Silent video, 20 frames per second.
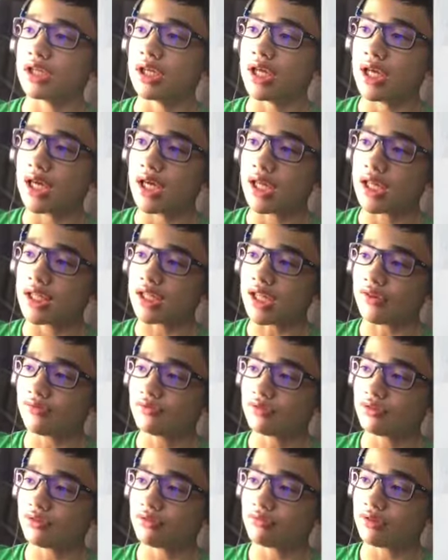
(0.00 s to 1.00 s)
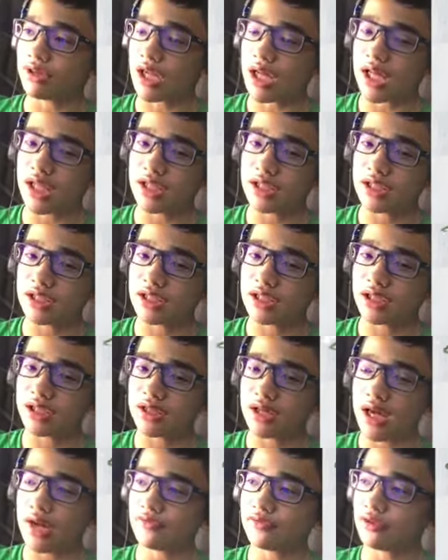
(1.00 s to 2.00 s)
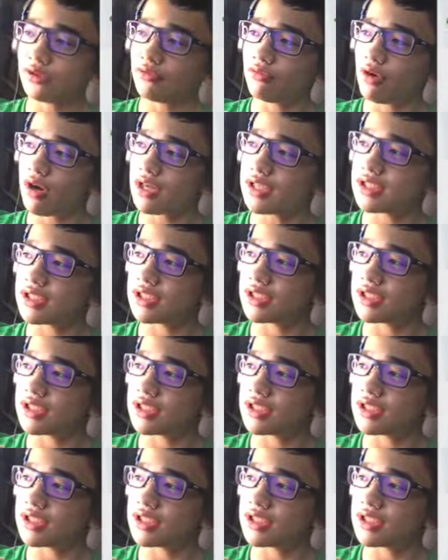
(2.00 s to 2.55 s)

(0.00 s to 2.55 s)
And afterwards,